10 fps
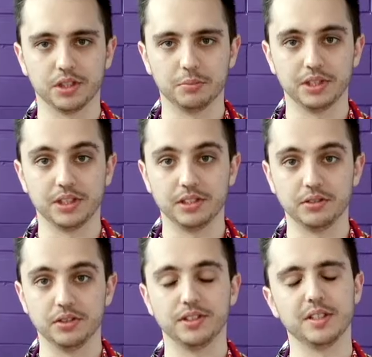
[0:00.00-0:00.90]
to be
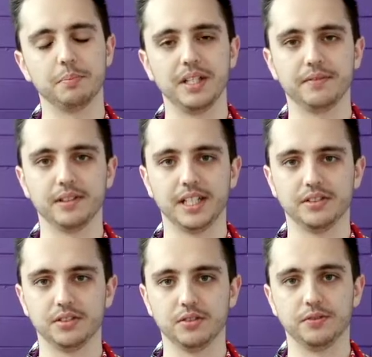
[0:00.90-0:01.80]
using the beef and
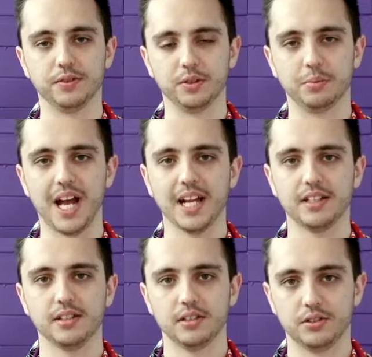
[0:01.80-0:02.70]
lentil food pack
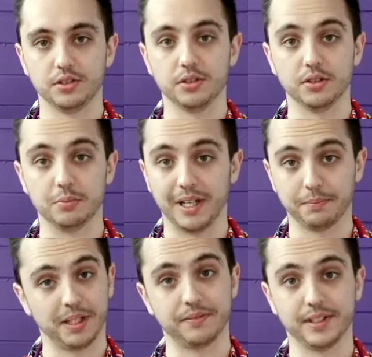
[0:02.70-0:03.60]
to make
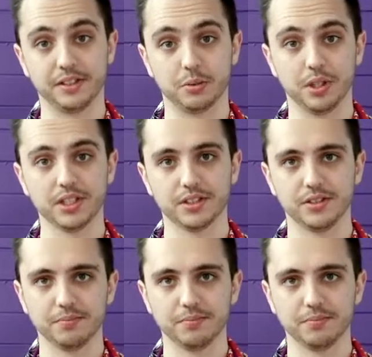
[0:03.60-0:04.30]
beef and lentil burgers.